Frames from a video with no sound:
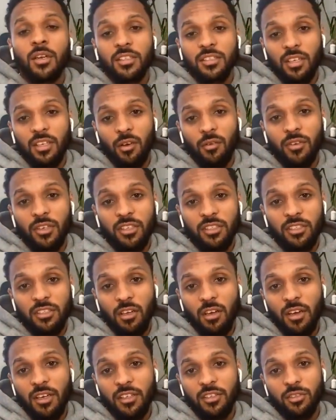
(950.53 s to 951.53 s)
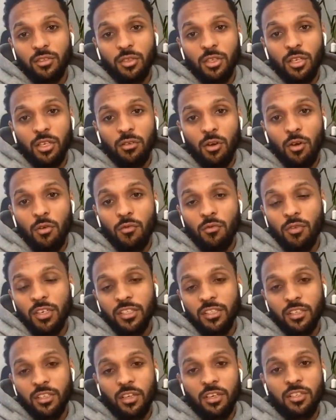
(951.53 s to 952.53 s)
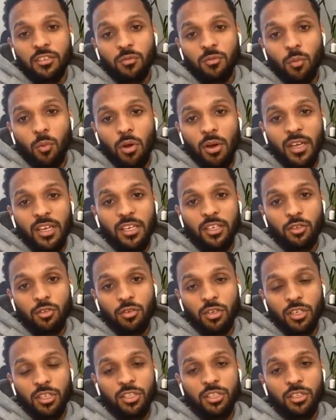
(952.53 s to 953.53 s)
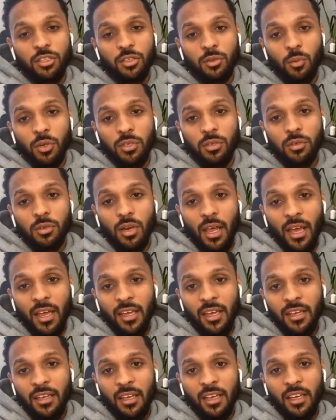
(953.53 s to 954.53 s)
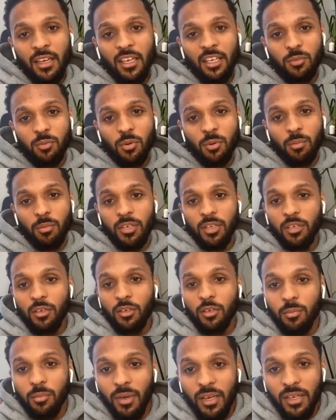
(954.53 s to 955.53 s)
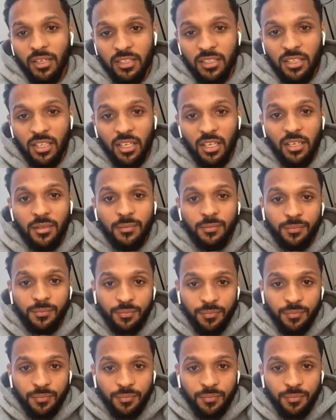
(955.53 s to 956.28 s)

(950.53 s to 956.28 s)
So I think starting to do your own research of what interests you, what you like, is probably a good base there.